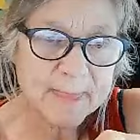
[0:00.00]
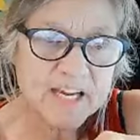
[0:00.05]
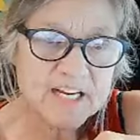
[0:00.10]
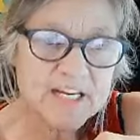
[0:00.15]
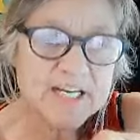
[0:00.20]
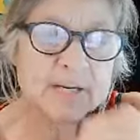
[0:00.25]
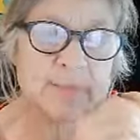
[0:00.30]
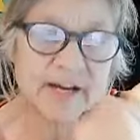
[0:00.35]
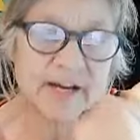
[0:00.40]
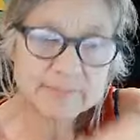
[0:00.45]

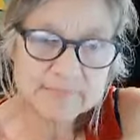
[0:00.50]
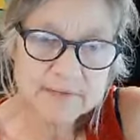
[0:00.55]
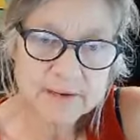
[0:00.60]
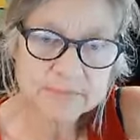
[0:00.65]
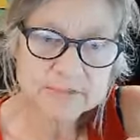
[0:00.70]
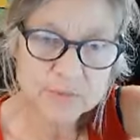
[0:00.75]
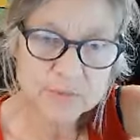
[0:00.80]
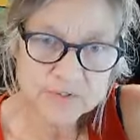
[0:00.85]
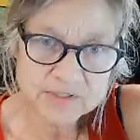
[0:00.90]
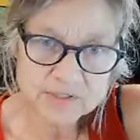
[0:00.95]
anyway, that
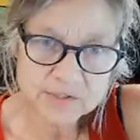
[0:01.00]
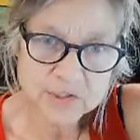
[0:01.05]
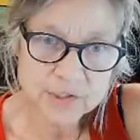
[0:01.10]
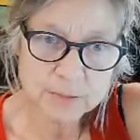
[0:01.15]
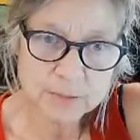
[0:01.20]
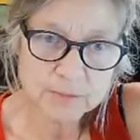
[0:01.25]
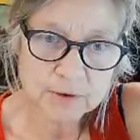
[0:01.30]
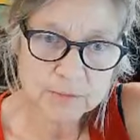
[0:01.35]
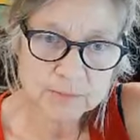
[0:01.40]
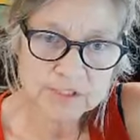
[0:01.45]
was what the
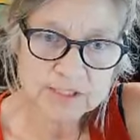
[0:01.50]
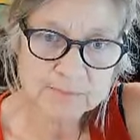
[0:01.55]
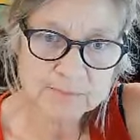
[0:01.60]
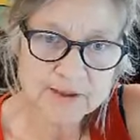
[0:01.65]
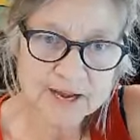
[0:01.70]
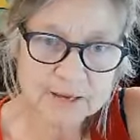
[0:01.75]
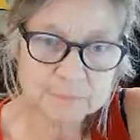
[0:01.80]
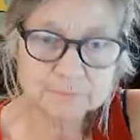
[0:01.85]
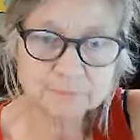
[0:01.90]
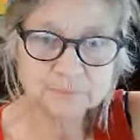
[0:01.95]
sermon was
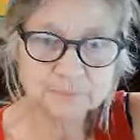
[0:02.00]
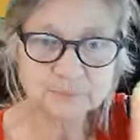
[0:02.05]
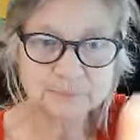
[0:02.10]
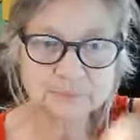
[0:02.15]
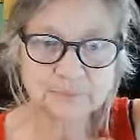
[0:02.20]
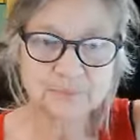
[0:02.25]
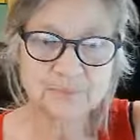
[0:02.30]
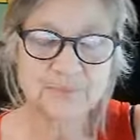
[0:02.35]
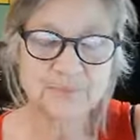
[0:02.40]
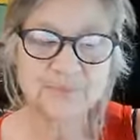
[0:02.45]
about.
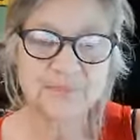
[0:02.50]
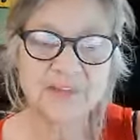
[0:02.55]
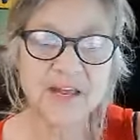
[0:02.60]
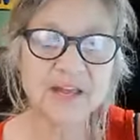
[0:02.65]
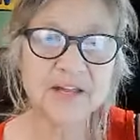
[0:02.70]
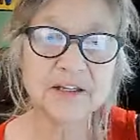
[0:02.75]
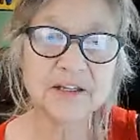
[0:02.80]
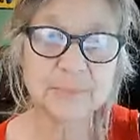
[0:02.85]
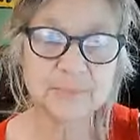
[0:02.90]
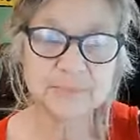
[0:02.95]

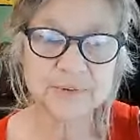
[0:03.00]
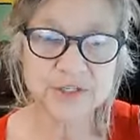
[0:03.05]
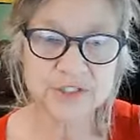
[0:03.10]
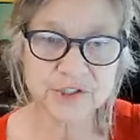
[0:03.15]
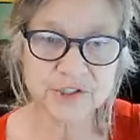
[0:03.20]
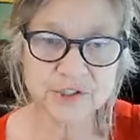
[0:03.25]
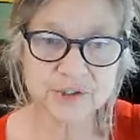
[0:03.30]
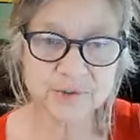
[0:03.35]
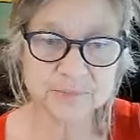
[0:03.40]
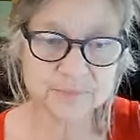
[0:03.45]
And the
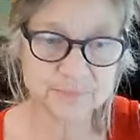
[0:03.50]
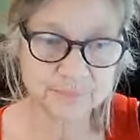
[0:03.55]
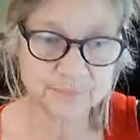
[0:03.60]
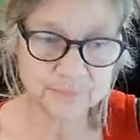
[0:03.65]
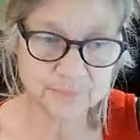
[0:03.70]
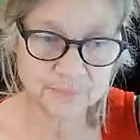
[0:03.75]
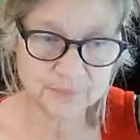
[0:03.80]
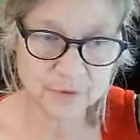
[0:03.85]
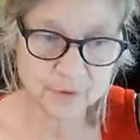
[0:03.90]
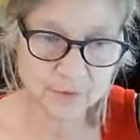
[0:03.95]
preacher
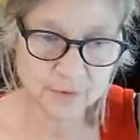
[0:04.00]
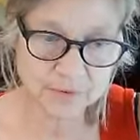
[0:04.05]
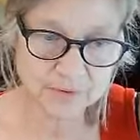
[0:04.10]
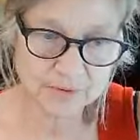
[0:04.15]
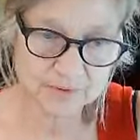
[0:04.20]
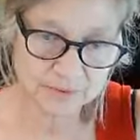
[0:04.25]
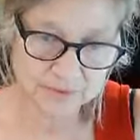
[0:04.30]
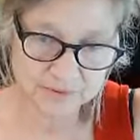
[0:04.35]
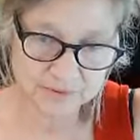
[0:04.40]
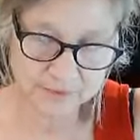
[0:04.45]

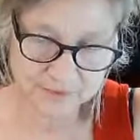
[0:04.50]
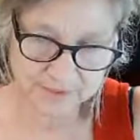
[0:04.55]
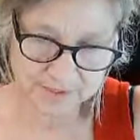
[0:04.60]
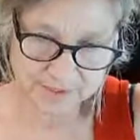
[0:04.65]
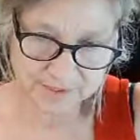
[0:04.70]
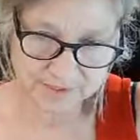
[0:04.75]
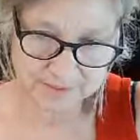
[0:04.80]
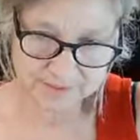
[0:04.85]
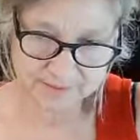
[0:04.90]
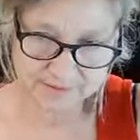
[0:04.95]

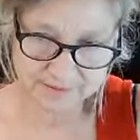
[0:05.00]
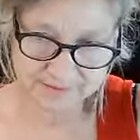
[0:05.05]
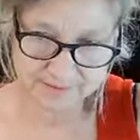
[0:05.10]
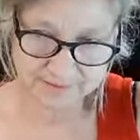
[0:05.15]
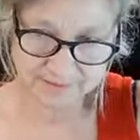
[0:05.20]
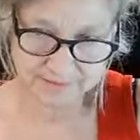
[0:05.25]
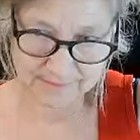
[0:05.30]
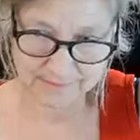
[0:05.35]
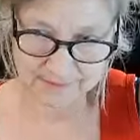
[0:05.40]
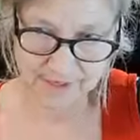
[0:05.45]
was
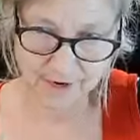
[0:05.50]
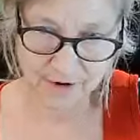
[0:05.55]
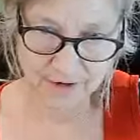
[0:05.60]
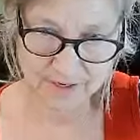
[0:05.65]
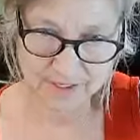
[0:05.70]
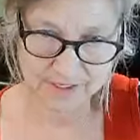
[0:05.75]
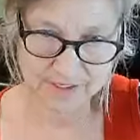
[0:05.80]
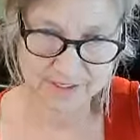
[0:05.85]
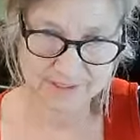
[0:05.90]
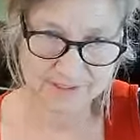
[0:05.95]

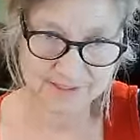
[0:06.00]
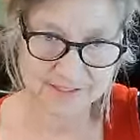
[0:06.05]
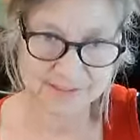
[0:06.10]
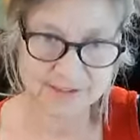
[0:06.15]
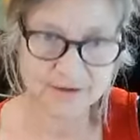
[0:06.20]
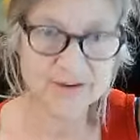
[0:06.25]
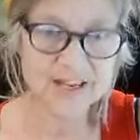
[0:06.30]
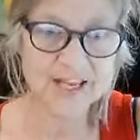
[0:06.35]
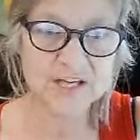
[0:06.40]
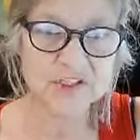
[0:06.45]
talking and he says,
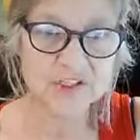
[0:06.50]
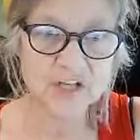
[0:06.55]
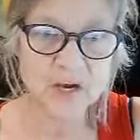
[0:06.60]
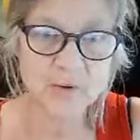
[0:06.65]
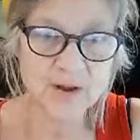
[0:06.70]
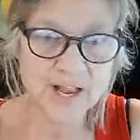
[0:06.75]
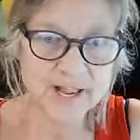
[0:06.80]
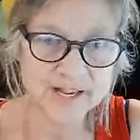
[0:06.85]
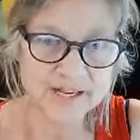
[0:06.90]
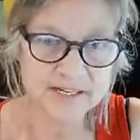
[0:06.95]
okay,
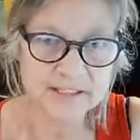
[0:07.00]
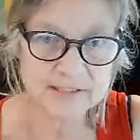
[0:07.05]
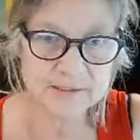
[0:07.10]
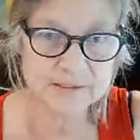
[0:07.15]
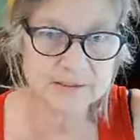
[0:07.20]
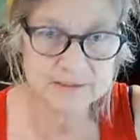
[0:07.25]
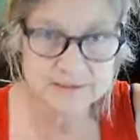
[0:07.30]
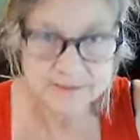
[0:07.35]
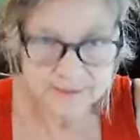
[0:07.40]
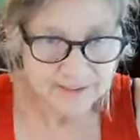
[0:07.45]
show of
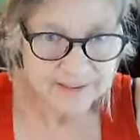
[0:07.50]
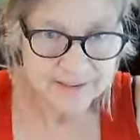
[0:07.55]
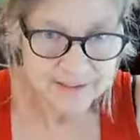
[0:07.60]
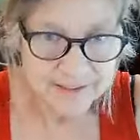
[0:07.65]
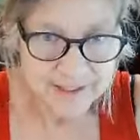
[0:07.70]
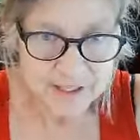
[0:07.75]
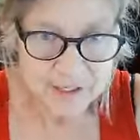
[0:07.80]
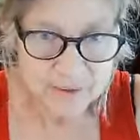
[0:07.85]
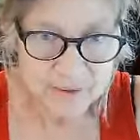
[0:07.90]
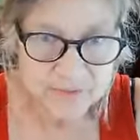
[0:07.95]
hands,
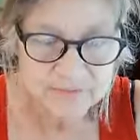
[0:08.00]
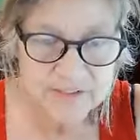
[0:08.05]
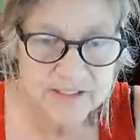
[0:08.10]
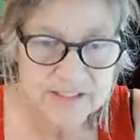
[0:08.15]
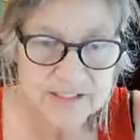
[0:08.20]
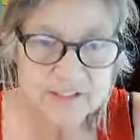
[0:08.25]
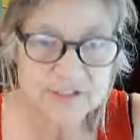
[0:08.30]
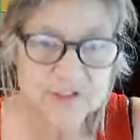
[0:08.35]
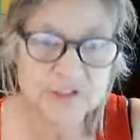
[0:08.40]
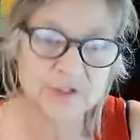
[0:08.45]
you know, if
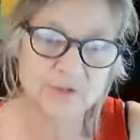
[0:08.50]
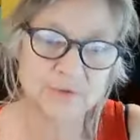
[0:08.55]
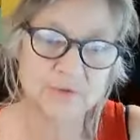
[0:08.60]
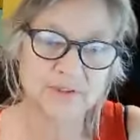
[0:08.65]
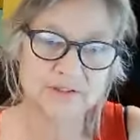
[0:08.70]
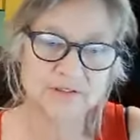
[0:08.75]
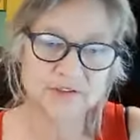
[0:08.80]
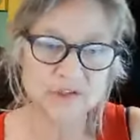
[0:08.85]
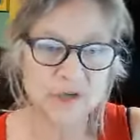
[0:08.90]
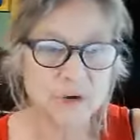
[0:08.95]
this is you.
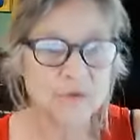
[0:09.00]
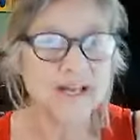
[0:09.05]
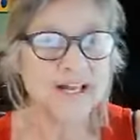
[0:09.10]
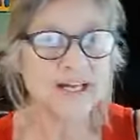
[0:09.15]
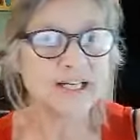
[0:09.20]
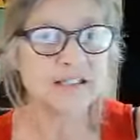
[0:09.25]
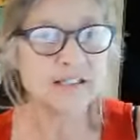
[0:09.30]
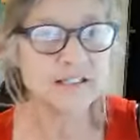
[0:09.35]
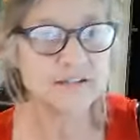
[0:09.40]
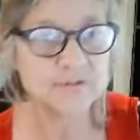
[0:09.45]
And show of
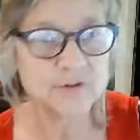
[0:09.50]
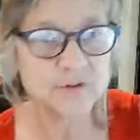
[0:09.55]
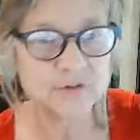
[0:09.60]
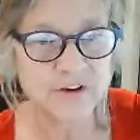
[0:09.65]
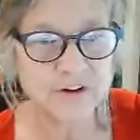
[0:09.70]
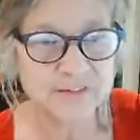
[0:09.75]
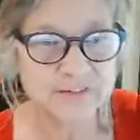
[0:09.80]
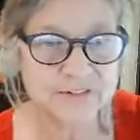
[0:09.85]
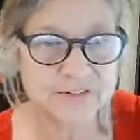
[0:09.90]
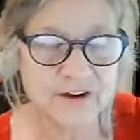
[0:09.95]
hands if you've
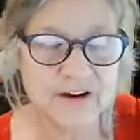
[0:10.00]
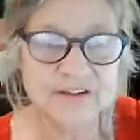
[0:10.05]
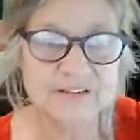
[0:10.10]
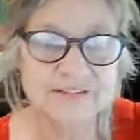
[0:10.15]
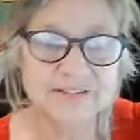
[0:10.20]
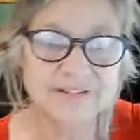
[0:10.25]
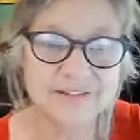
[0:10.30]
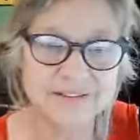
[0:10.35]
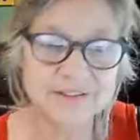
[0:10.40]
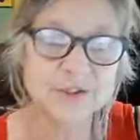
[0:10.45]
ever thought
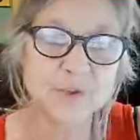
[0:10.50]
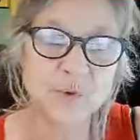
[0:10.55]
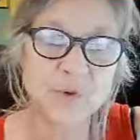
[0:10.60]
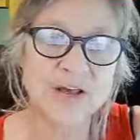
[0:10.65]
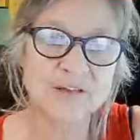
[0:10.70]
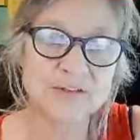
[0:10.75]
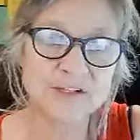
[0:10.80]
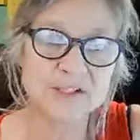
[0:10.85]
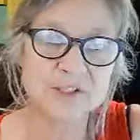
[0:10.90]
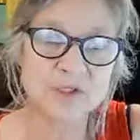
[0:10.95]

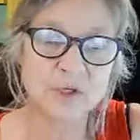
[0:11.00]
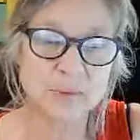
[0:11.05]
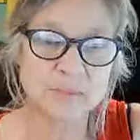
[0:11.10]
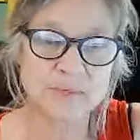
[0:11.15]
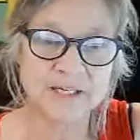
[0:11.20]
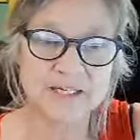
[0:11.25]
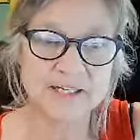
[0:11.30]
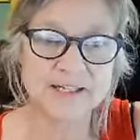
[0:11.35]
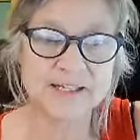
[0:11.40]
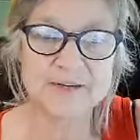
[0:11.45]
throughout the
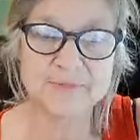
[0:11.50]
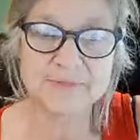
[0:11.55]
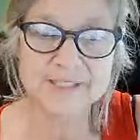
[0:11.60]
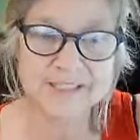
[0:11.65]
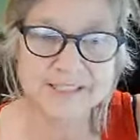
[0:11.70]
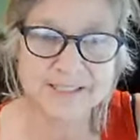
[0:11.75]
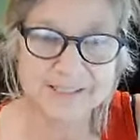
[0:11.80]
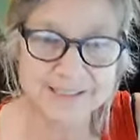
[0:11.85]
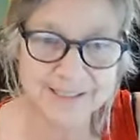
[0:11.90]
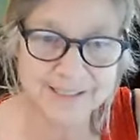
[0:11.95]
sermon. And there was
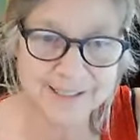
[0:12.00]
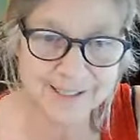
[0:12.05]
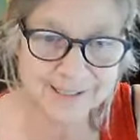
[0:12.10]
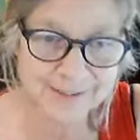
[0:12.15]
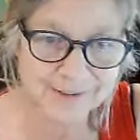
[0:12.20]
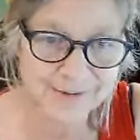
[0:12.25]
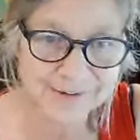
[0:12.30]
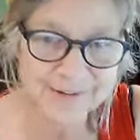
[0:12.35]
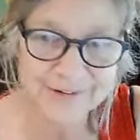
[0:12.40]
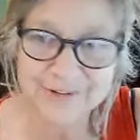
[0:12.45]
this
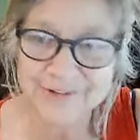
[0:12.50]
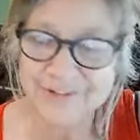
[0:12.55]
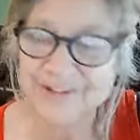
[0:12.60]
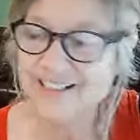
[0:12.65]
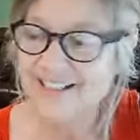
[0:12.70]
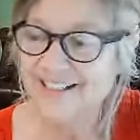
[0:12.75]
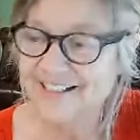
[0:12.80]
little girl.